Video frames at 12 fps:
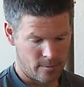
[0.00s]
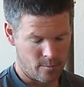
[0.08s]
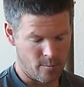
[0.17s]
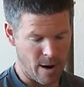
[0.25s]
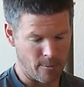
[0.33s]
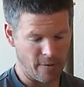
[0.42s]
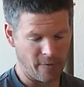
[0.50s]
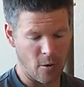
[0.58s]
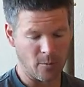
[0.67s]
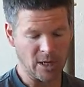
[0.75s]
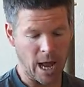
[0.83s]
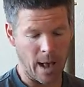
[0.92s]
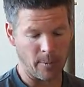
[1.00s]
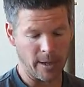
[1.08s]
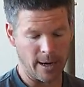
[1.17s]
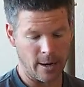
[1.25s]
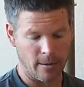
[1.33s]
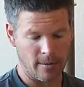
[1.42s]
memory foam top
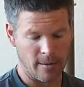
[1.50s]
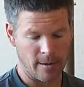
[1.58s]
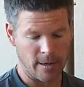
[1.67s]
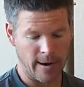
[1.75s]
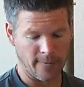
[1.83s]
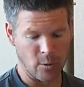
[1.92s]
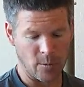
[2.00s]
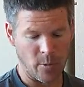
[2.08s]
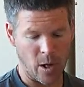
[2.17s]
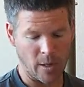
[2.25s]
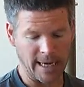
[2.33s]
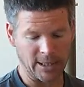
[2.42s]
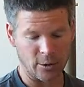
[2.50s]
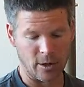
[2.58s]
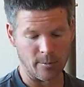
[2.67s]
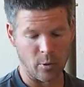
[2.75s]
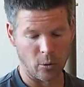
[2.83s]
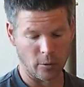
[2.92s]
layer covered with polyester
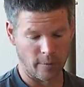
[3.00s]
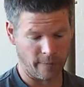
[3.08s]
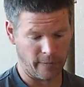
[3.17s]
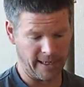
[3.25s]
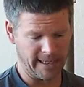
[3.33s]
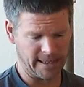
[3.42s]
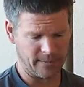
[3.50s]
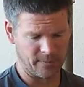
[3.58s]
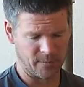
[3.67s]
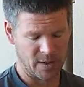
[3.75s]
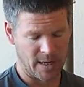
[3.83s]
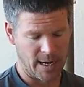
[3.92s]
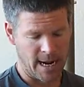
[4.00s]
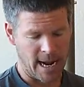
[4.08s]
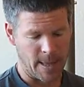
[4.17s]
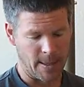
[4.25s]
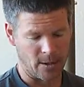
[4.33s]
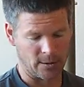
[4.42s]
and polar fleece.
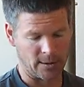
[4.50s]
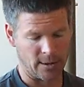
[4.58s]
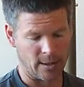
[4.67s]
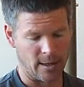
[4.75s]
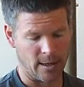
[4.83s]
And there's,